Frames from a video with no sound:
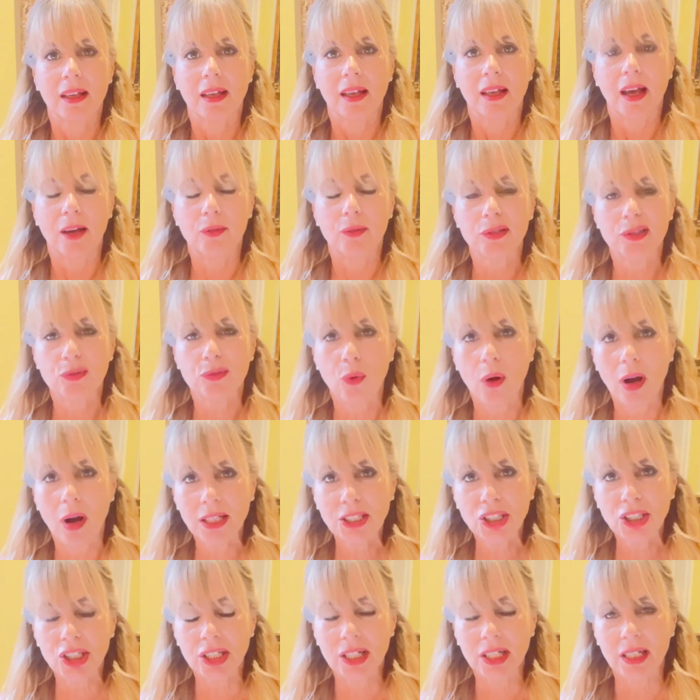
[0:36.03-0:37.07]
I was
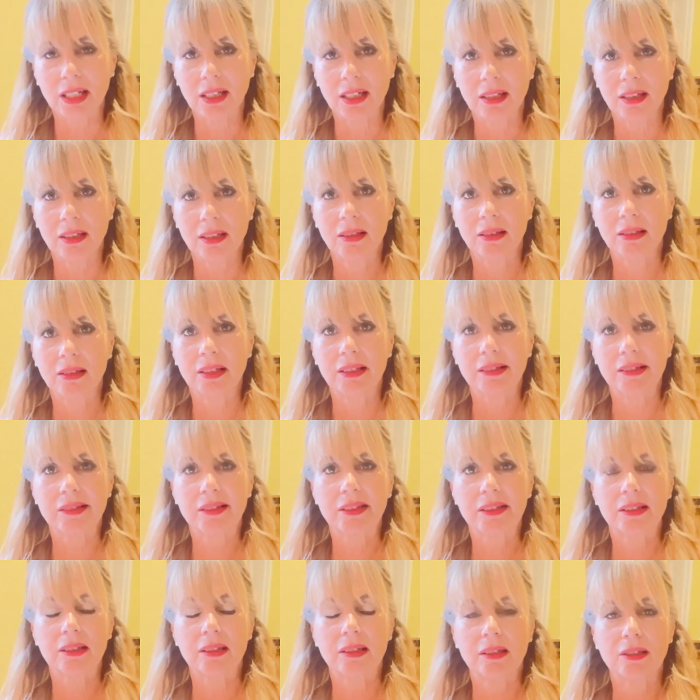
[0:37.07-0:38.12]
watching
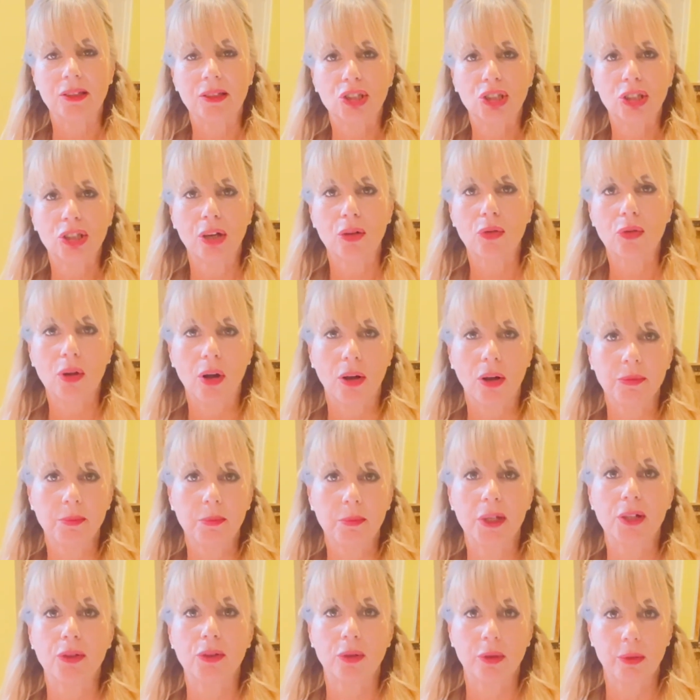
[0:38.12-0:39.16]
this show called
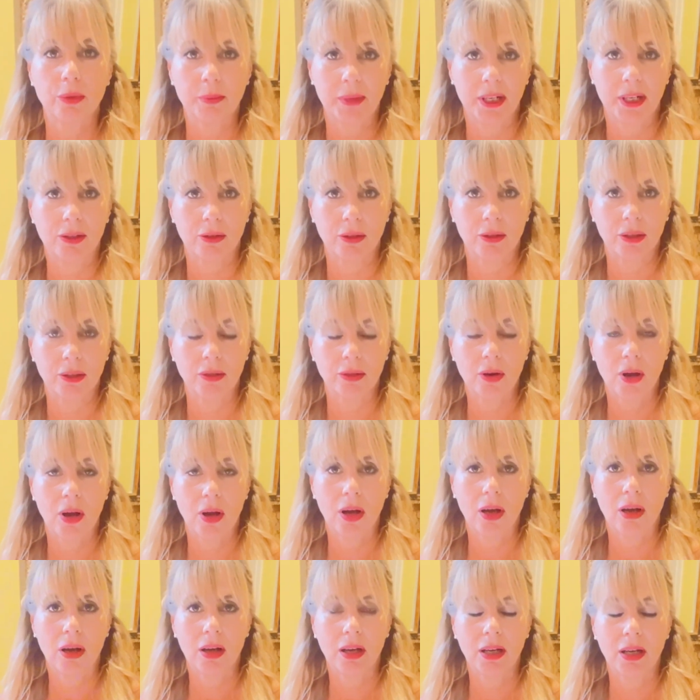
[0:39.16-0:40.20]
Mirror Mirror
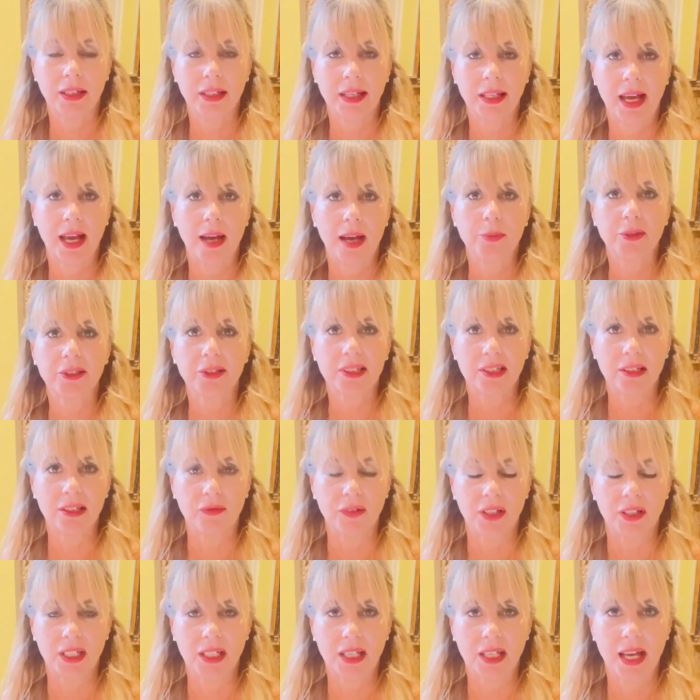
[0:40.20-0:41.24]
on Apple
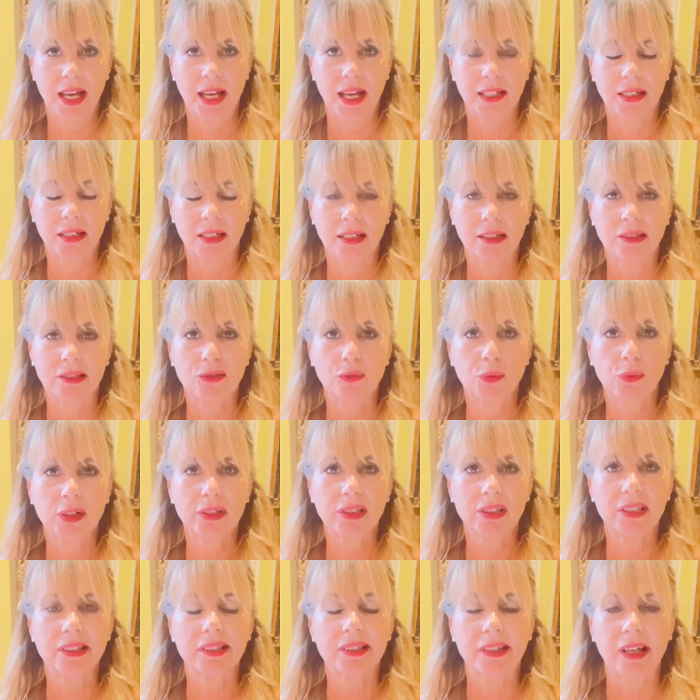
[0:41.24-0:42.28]
TV, and it's where
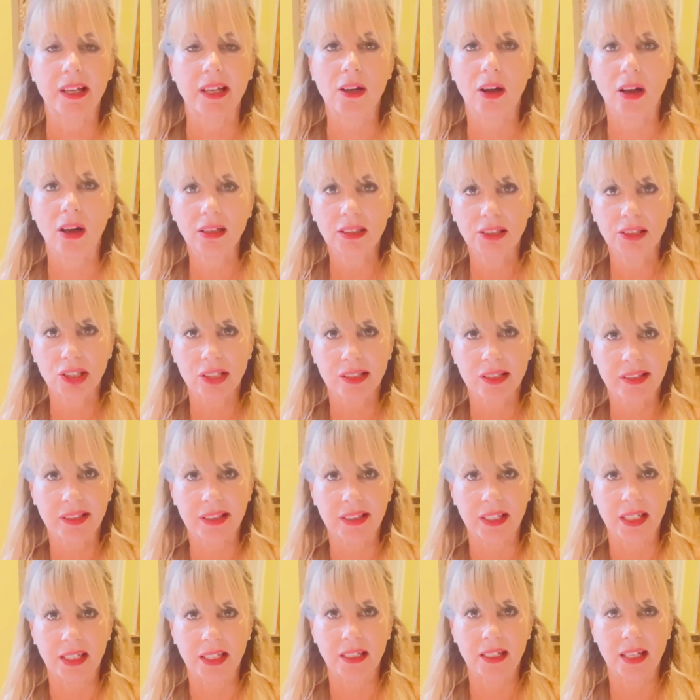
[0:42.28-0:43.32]
these psychologists
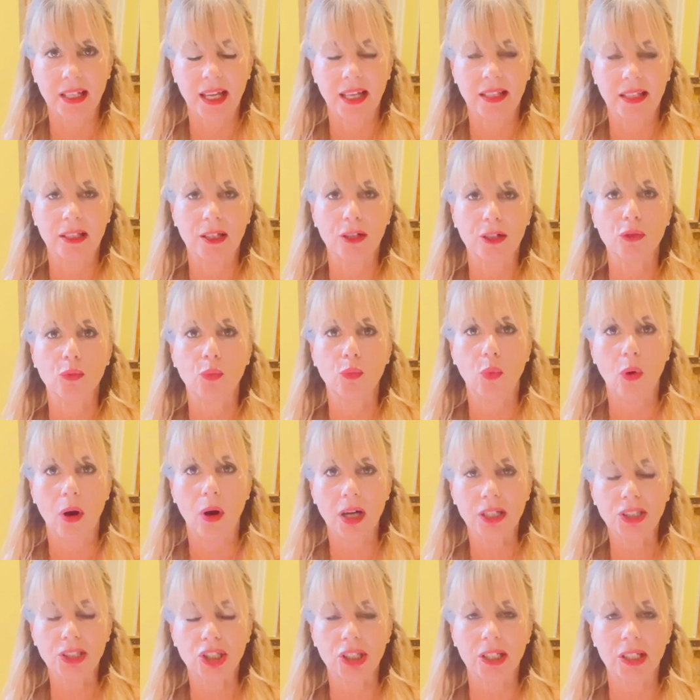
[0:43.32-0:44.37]
sit and they're
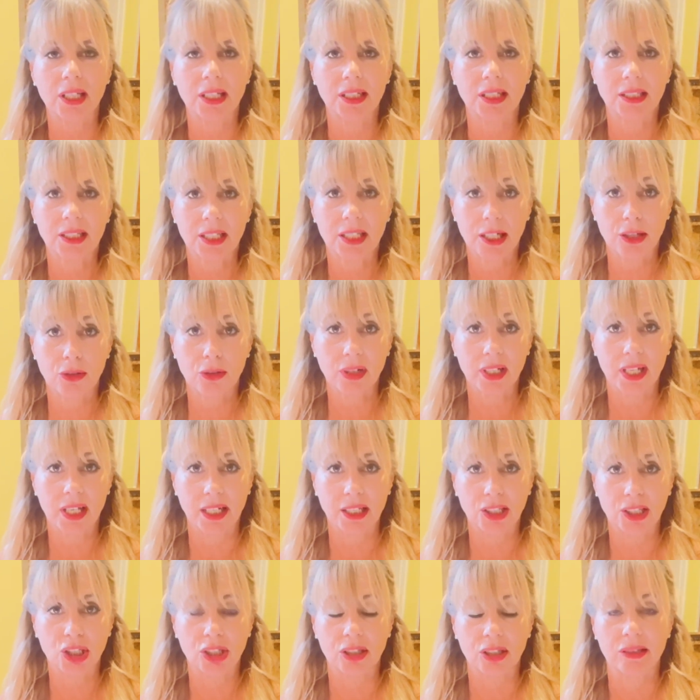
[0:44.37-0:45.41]
watching
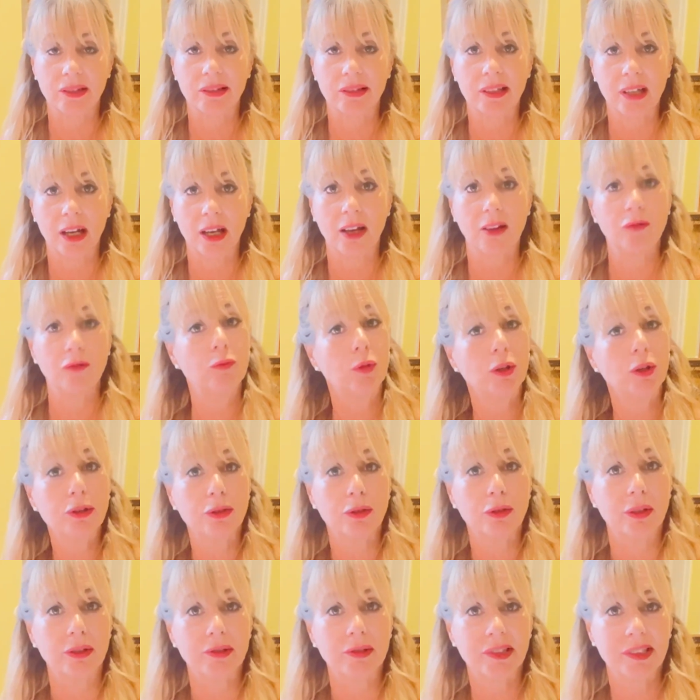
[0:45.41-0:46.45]
interrogations of
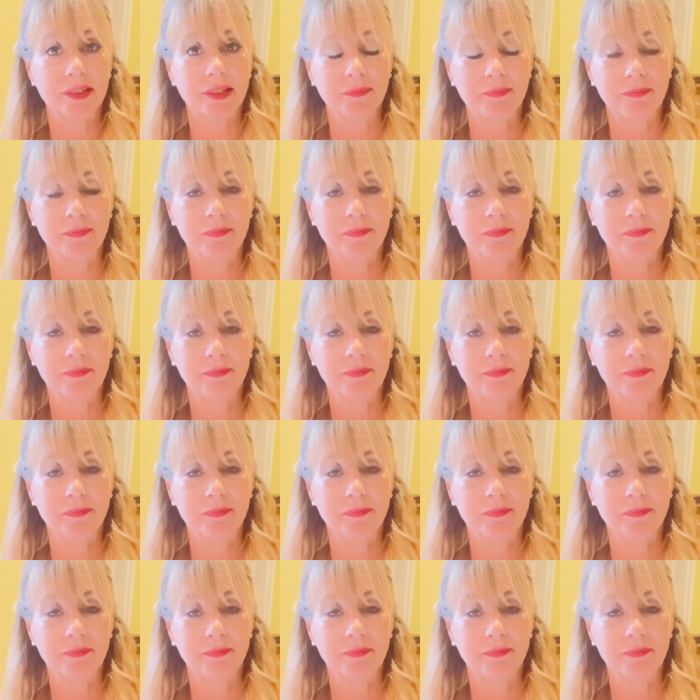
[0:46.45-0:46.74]
murderers.